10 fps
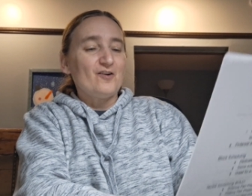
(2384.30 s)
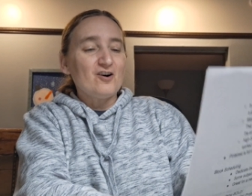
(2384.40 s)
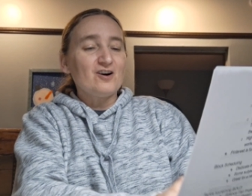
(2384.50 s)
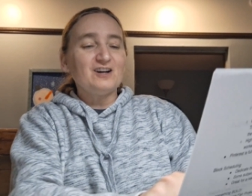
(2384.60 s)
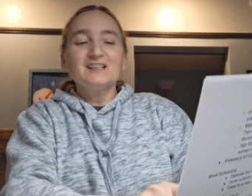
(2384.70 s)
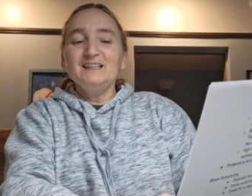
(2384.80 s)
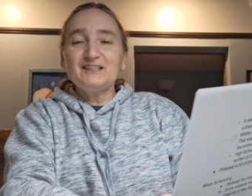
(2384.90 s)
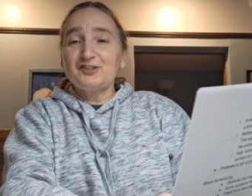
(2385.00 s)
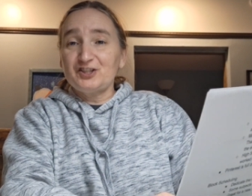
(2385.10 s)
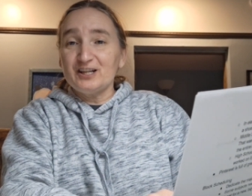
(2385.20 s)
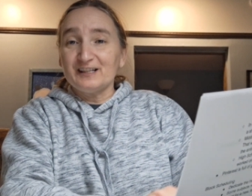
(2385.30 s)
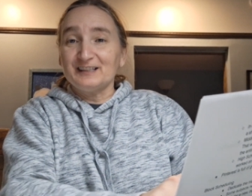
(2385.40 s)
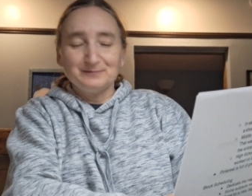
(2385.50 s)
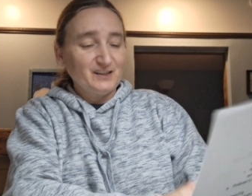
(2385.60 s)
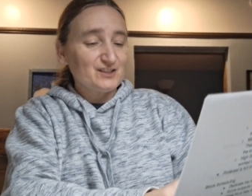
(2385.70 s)
for
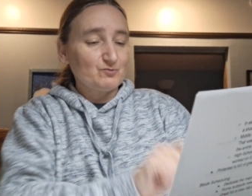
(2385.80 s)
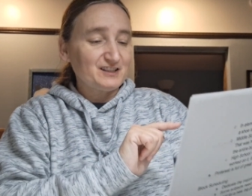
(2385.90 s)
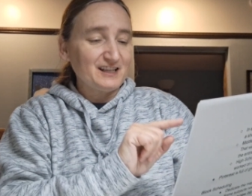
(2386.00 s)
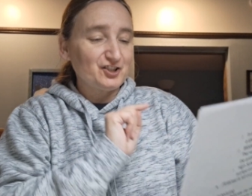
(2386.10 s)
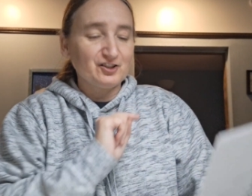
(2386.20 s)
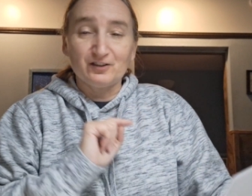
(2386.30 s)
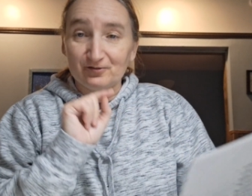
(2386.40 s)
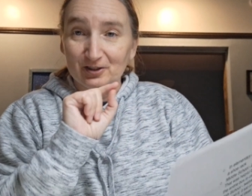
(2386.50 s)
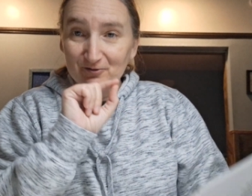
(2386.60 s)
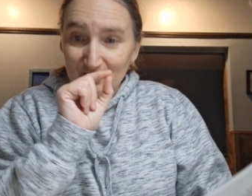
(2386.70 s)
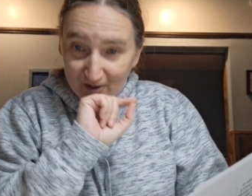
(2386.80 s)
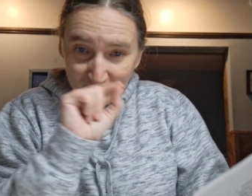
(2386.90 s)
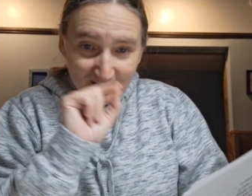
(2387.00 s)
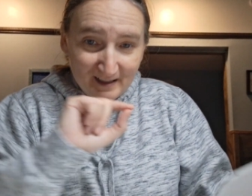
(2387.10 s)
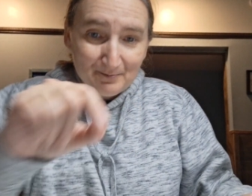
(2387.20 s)
literature is what I should have wrote.
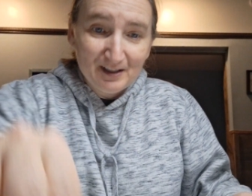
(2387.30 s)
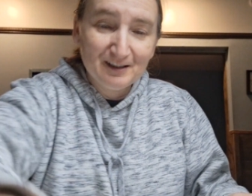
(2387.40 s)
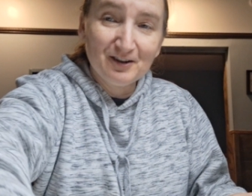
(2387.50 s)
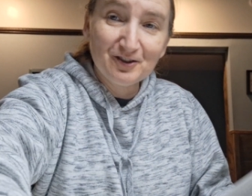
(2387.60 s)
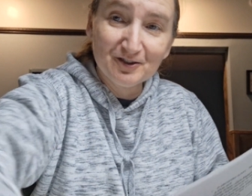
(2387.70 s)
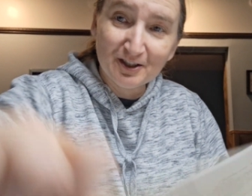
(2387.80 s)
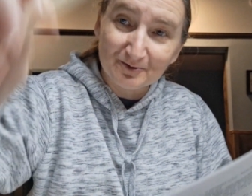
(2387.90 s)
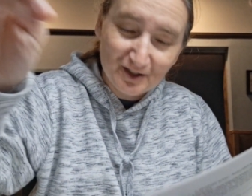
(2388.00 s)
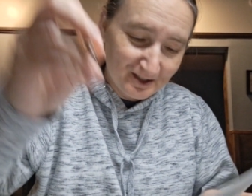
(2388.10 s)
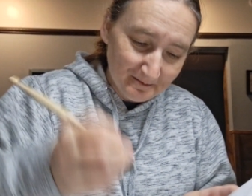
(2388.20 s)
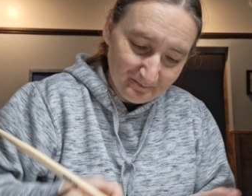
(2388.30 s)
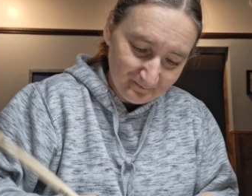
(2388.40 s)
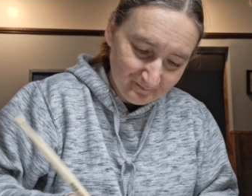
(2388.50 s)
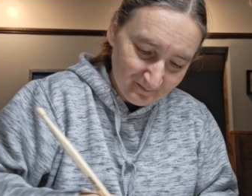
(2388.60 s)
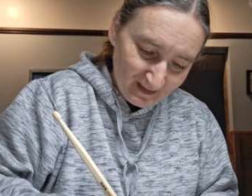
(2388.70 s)
Go ahead and put it on your notes.
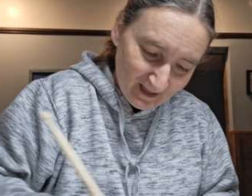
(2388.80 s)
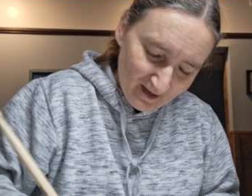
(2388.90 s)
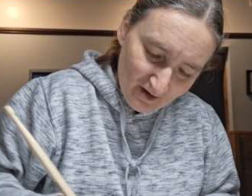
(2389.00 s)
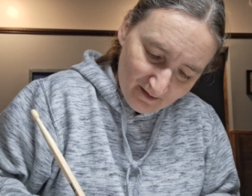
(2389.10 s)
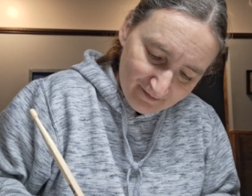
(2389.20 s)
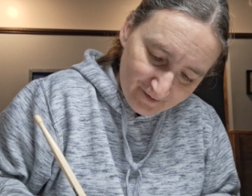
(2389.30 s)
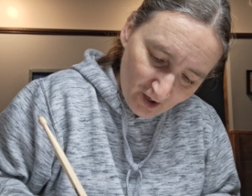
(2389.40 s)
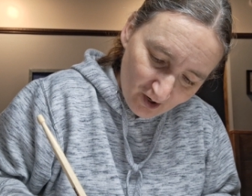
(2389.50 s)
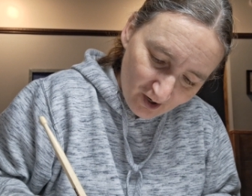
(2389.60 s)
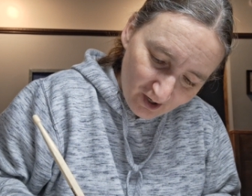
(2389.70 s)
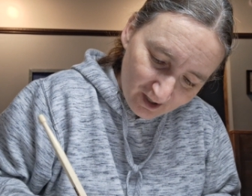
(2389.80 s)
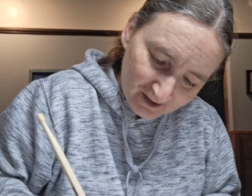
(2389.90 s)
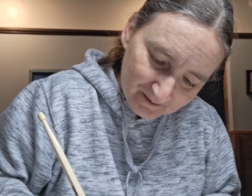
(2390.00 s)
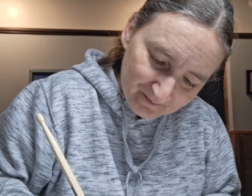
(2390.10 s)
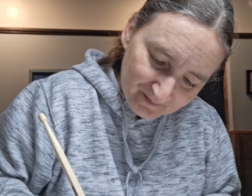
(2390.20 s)

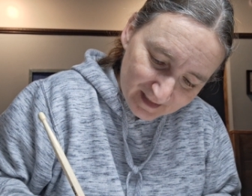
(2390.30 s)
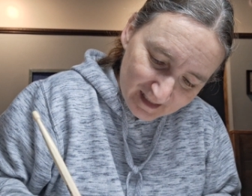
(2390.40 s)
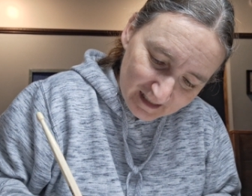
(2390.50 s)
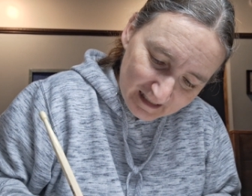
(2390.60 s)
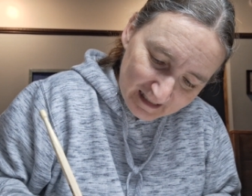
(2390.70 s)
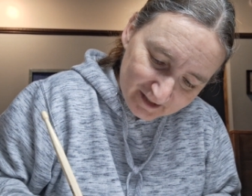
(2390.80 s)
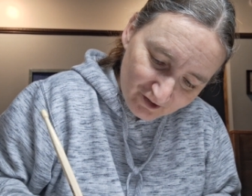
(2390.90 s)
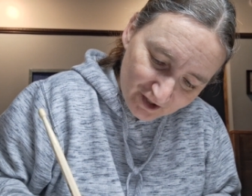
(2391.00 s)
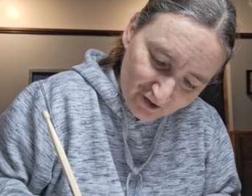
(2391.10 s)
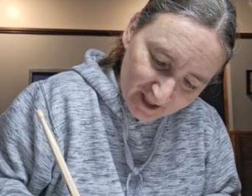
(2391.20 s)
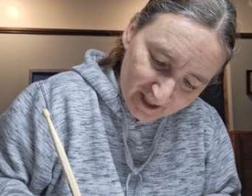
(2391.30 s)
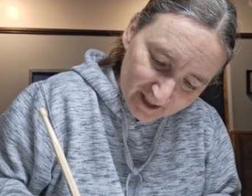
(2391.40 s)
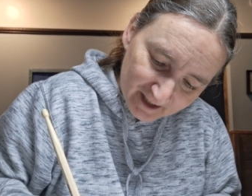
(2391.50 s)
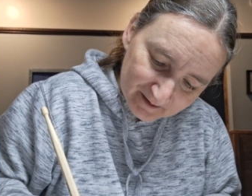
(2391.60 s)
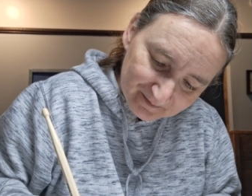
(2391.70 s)
For
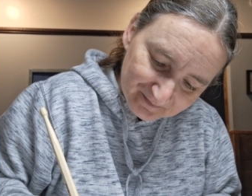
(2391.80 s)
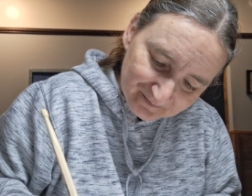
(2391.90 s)
literature.